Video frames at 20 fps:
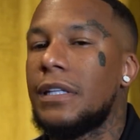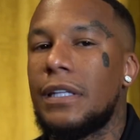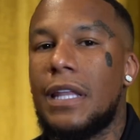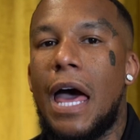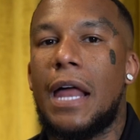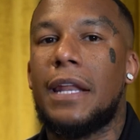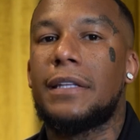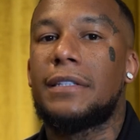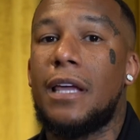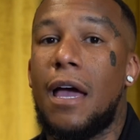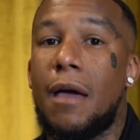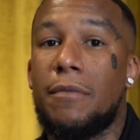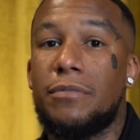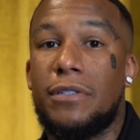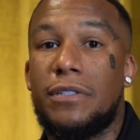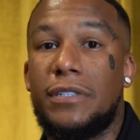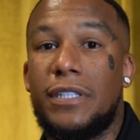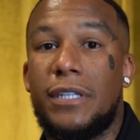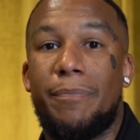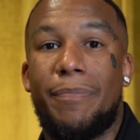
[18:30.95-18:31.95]
a lot of times
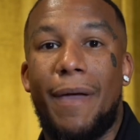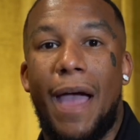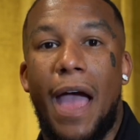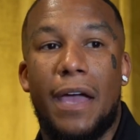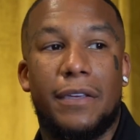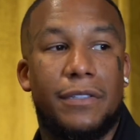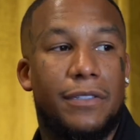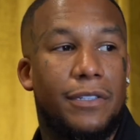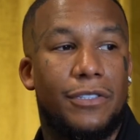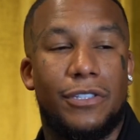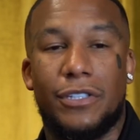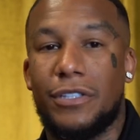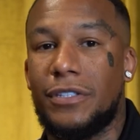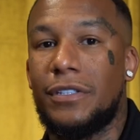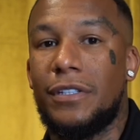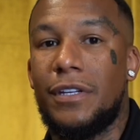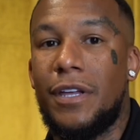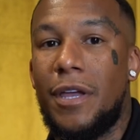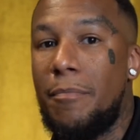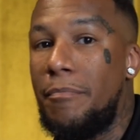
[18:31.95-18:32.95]
you see pastors
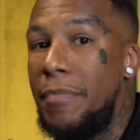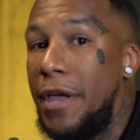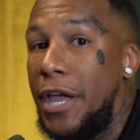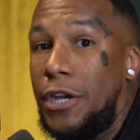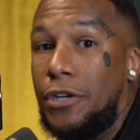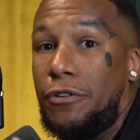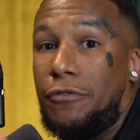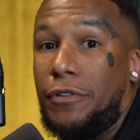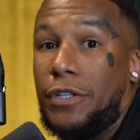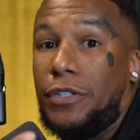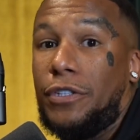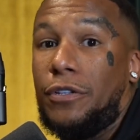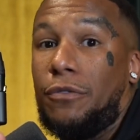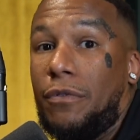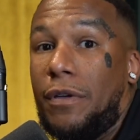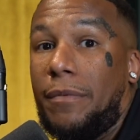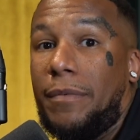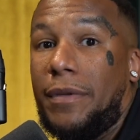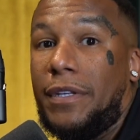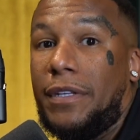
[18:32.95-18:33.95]
just pandering to
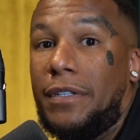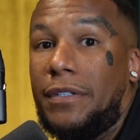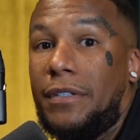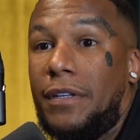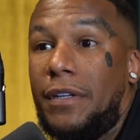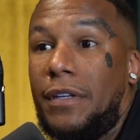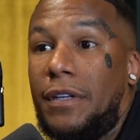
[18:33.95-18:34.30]
women and